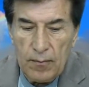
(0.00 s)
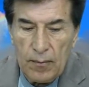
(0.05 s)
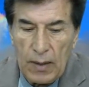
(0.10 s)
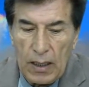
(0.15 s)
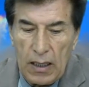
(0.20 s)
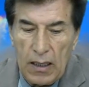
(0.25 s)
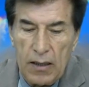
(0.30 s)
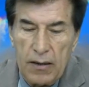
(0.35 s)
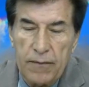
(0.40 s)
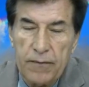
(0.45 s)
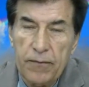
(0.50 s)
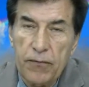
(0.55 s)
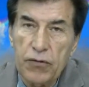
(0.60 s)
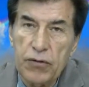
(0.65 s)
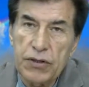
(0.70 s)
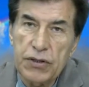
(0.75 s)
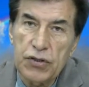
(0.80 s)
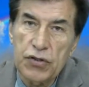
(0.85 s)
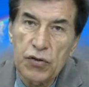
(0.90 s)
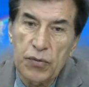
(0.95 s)

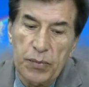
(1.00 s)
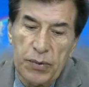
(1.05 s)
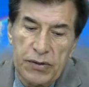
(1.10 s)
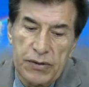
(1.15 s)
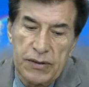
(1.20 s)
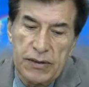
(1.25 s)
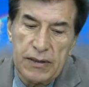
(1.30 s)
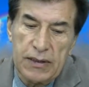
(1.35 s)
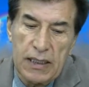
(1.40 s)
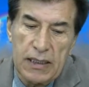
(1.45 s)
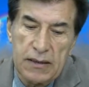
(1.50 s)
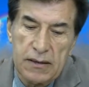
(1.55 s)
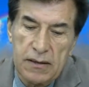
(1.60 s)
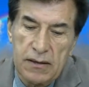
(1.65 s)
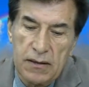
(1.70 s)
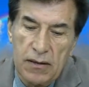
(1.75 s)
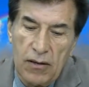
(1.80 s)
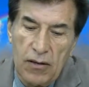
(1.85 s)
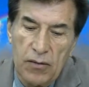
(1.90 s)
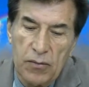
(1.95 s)
42%. Uh, That's
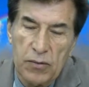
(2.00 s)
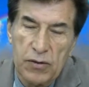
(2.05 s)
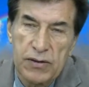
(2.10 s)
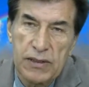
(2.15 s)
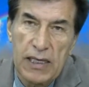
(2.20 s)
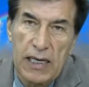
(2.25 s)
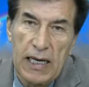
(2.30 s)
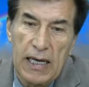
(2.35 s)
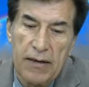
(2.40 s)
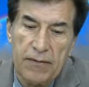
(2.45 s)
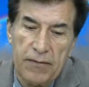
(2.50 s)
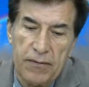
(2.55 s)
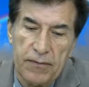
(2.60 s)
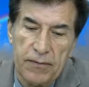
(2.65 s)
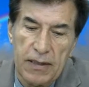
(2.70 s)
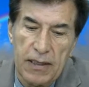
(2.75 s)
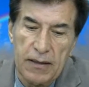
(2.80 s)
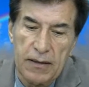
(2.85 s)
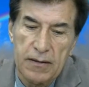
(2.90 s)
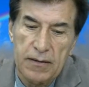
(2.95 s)
almost half of
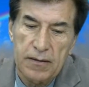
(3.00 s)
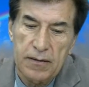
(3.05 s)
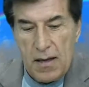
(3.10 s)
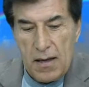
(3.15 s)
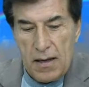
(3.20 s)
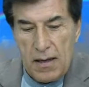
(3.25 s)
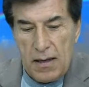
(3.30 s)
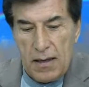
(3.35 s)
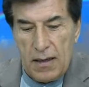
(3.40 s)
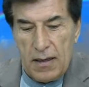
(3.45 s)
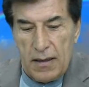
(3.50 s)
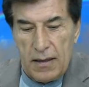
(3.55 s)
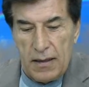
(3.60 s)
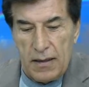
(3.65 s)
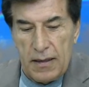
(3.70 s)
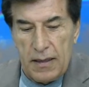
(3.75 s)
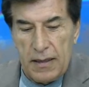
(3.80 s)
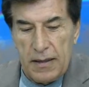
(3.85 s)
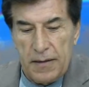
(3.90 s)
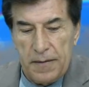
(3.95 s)
that.
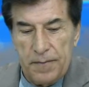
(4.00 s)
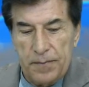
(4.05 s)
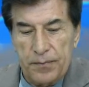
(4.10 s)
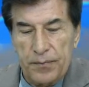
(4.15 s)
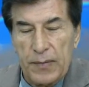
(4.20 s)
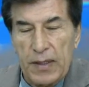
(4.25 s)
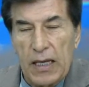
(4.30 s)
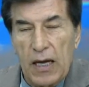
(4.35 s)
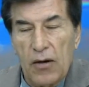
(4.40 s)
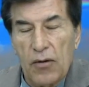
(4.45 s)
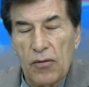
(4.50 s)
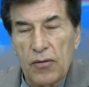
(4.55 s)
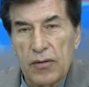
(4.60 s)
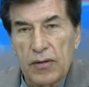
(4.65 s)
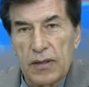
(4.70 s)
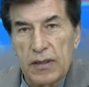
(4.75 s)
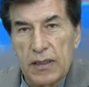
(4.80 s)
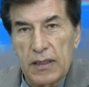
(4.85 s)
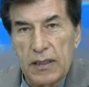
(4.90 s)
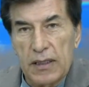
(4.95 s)
Um, now,
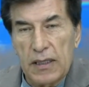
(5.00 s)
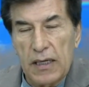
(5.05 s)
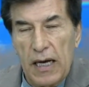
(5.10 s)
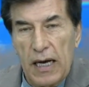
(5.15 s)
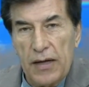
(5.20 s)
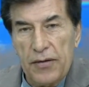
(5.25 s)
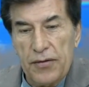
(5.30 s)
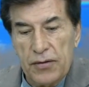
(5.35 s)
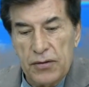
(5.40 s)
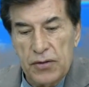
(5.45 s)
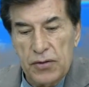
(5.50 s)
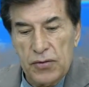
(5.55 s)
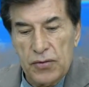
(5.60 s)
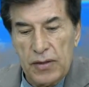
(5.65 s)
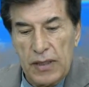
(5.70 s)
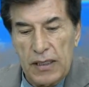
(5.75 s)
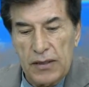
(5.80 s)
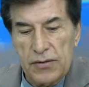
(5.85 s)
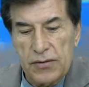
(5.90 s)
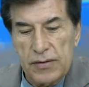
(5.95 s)
the other two
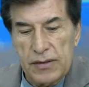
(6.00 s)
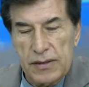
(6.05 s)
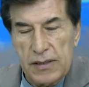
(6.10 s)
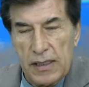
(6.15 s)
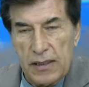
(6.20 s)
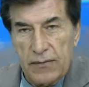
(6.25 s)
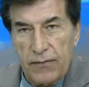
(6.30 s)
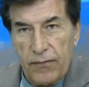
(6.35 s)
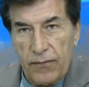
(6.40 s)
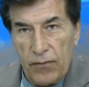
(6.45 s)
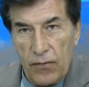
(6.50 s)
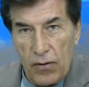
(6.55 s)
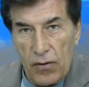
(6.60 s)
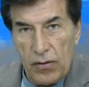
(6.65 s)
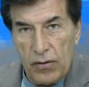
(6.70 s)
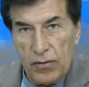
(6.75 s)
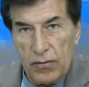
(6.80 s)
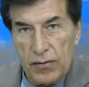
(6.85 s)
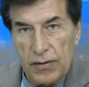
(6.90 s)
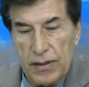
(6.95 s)
countries that
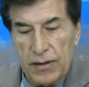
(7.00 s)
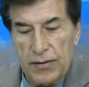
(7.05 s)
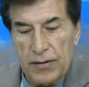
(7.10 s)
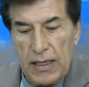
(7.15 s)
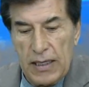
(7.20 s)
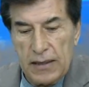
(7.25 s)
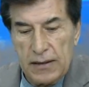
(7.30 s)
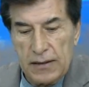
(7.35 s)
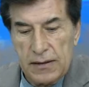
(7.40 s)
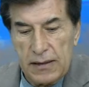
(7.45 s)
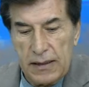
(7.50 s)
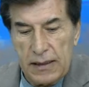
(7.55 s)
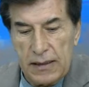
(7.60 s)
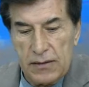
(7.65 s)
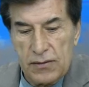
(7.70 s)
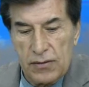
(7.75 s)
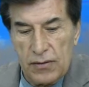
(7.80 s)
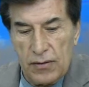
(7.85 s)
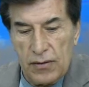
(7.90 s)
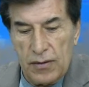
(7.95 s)
follow the United
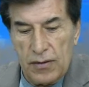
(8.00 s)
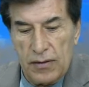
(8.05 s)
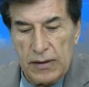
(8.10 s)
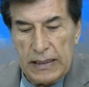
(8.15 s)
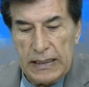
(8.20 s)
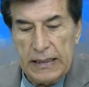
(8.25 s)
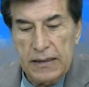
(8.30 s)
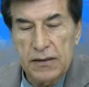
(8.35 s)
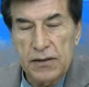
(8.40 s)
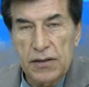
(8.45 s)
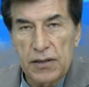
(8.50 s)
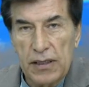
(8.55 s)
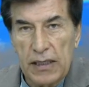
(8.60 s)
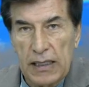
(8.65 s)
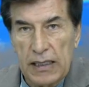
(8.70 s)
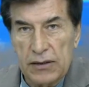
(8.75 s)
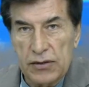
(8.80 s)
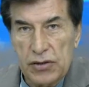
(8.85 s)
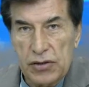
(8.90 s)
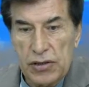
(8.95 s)
States are India
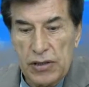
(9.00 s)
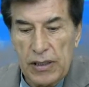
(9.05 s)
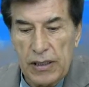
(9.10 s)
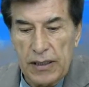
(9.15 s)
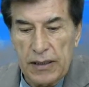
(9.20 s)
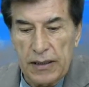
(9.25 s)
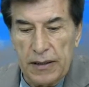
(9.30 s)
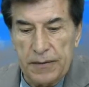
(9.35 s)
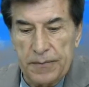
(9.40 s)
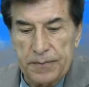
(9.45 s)
and China.